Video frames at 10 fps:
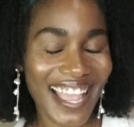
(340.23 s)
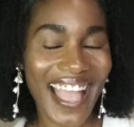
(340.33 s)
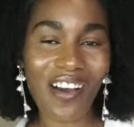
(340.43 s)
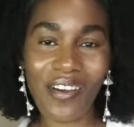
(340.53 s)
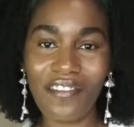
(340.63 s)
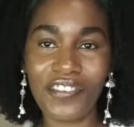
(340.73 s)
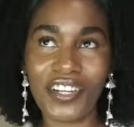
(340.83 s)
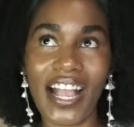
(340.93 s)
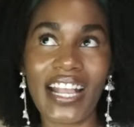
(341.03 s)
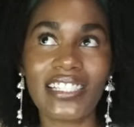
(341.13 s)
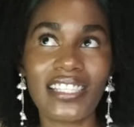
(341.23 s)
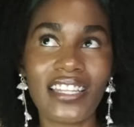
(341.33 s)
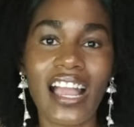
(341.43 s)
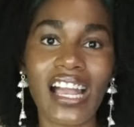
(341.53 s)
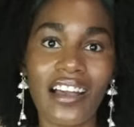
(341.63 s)
However, I did
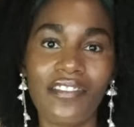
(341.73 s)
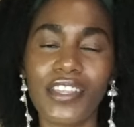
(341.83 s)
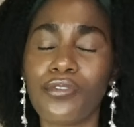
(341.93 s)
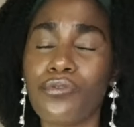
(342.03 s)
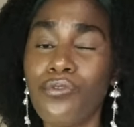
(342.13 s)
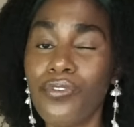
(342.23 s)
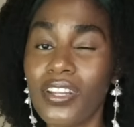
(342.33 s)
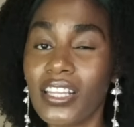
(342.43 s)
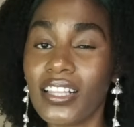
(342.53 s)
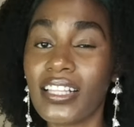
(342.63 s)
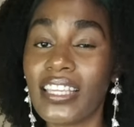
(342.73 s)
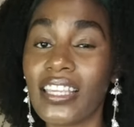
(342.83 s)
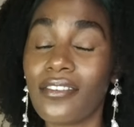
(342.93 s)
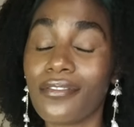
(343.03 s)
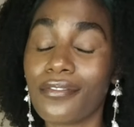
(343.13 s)
have a really,